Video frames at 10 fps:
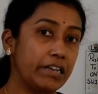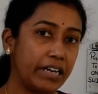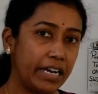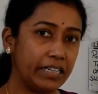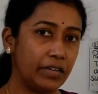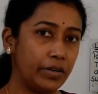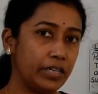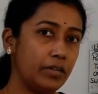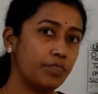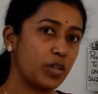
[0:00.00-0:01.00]

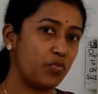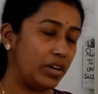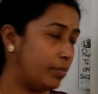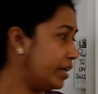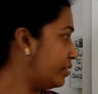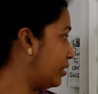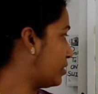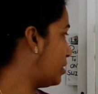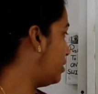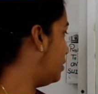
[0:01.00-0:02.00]
creativity will be
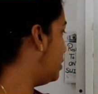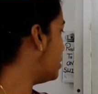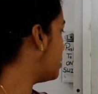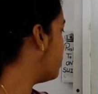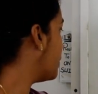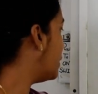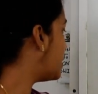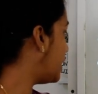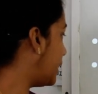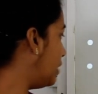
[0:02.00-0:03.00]
tested in this.
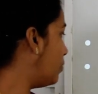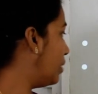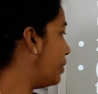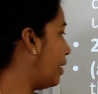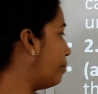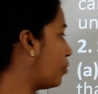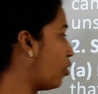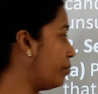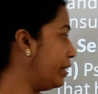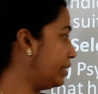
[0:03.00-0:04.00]
Second will be
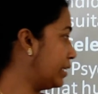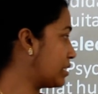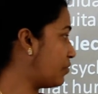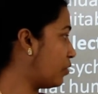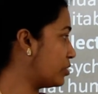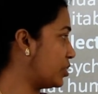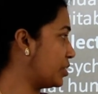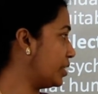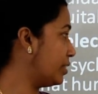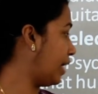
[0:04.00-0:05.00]
employment test for
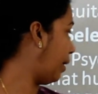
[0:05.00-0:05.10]
judging the